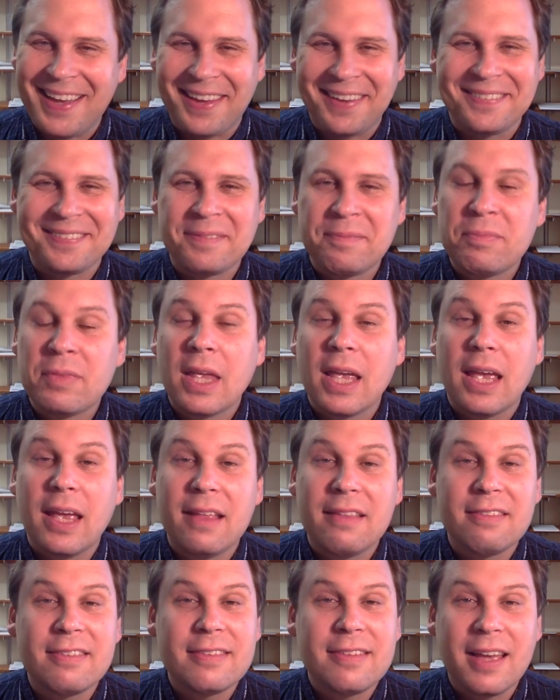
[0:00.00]
yeah,
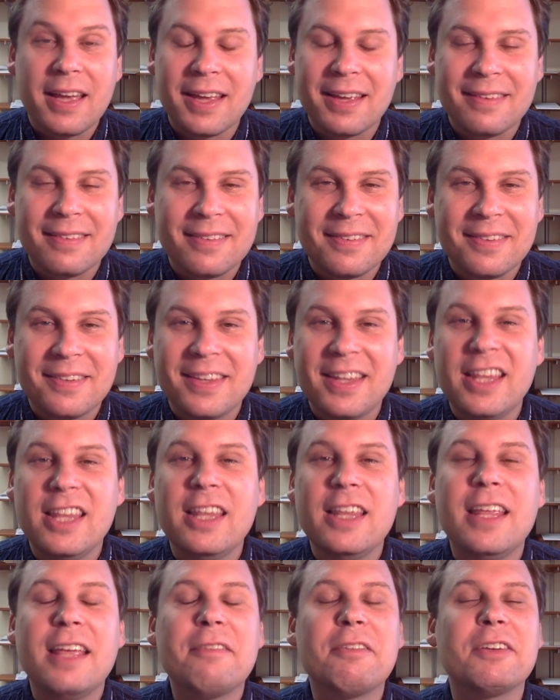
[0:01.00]
in science,
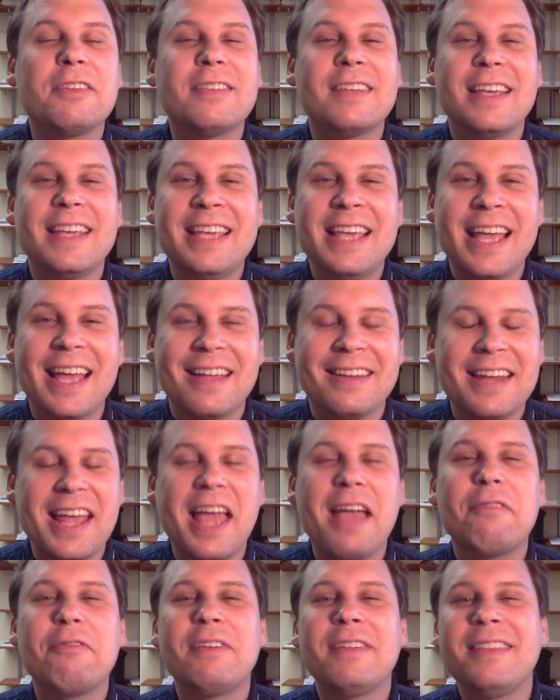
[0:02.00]
never say can't.
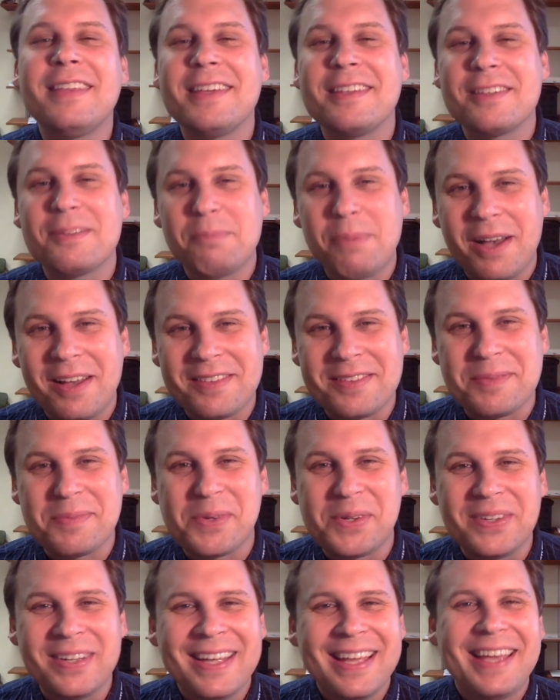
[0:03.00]
Everything is
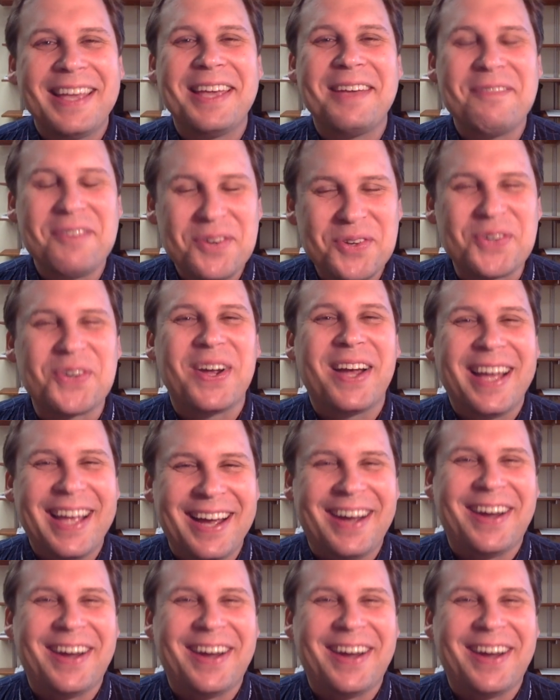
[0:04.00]
possible if you try